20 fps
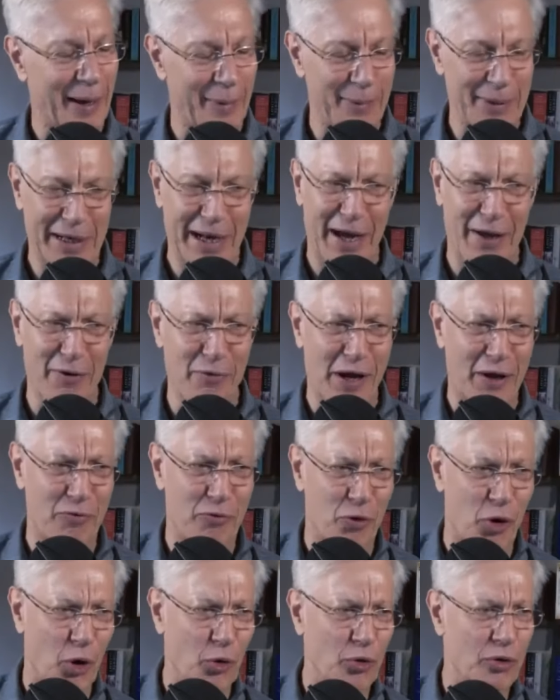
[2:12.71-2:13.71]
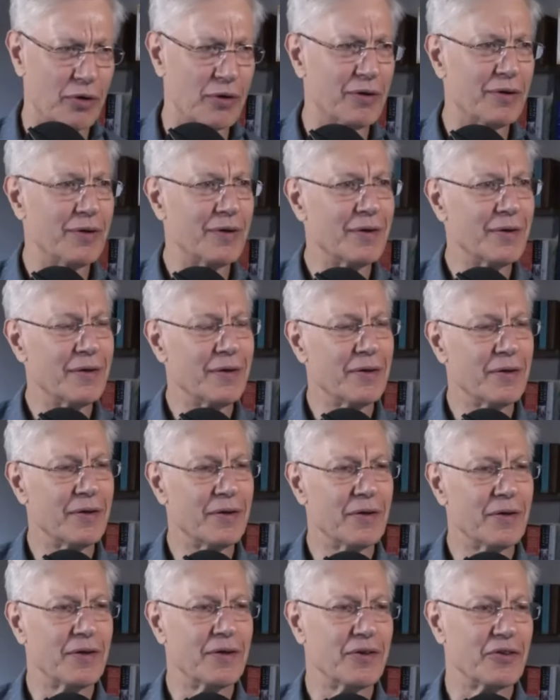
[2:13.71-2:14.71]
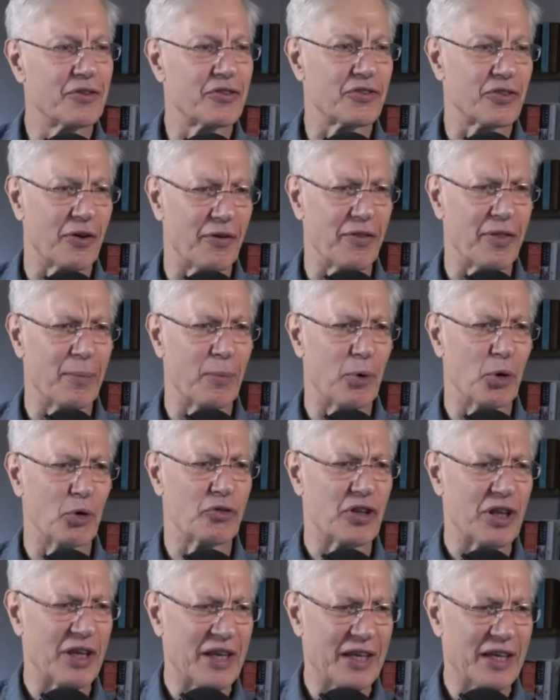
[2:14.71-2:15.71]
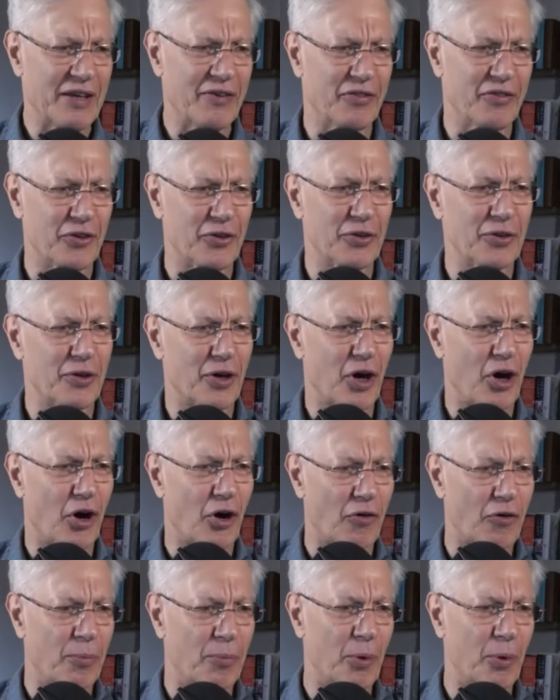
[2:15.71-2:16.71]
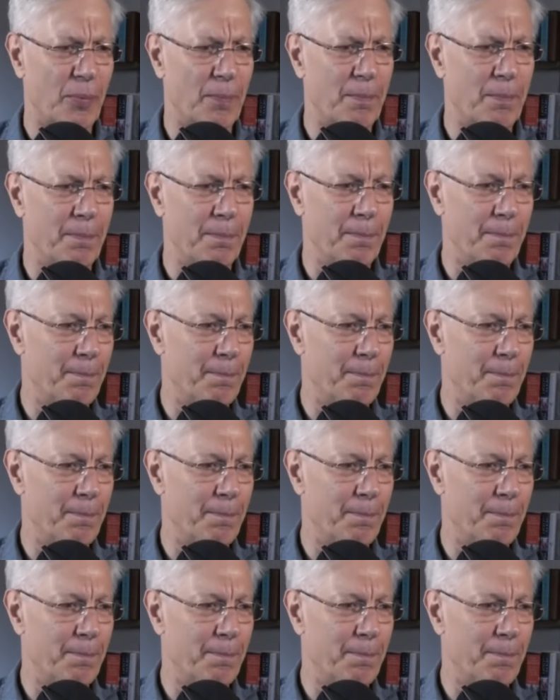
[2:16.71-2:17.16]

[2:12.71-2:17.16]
I mean, Ayn Rand wrote some of the most evil, horrible